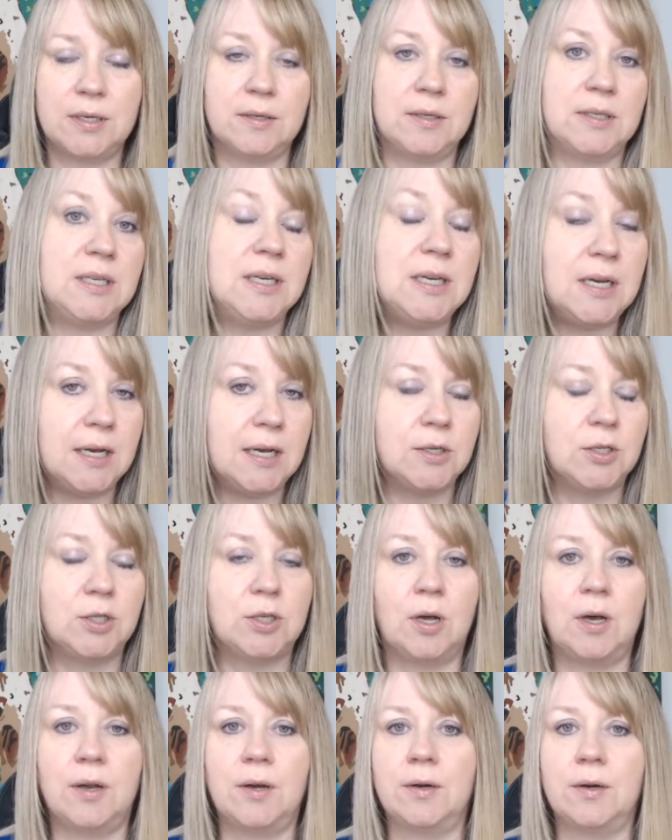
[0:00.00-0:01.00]
our teenage
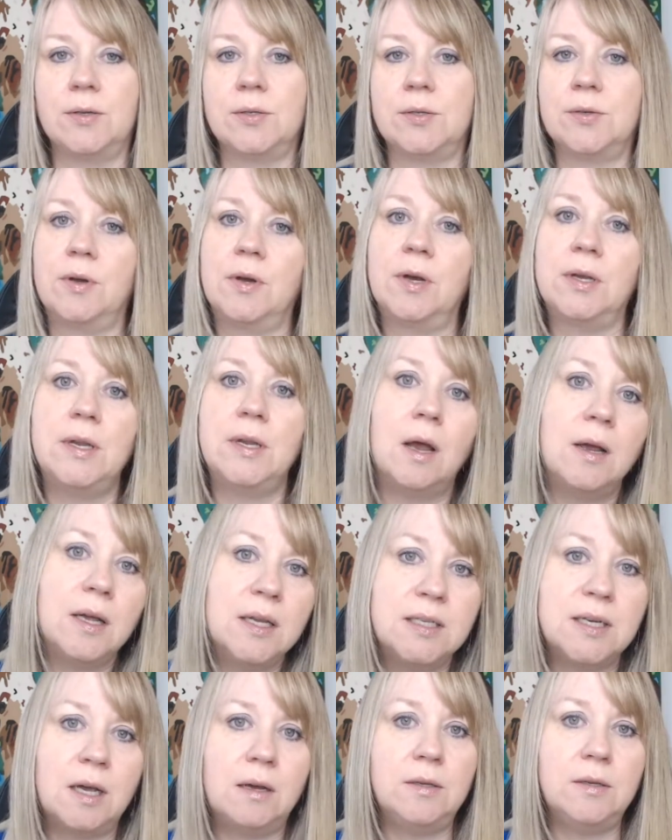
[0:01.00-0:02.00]
daughters, or our young
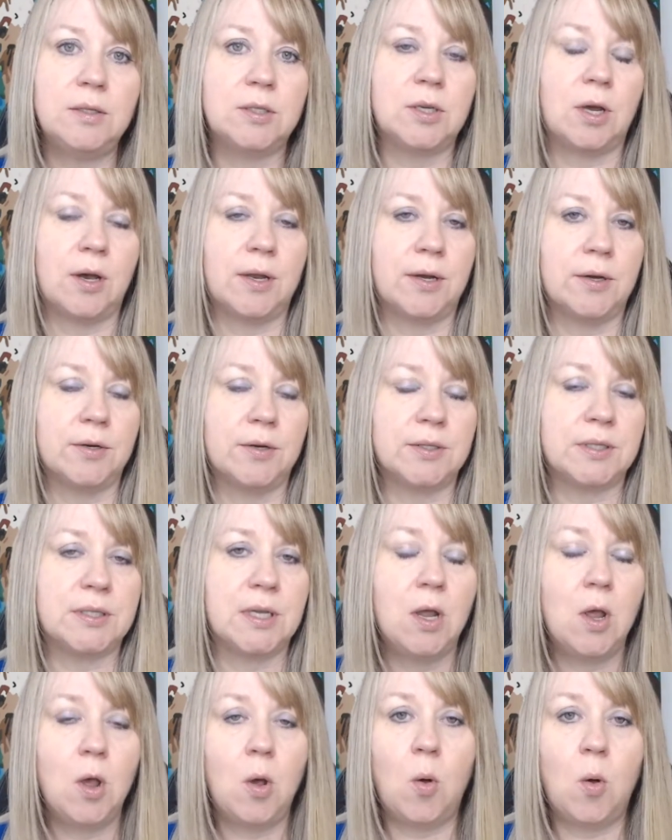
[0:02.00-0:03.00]
adult daughters,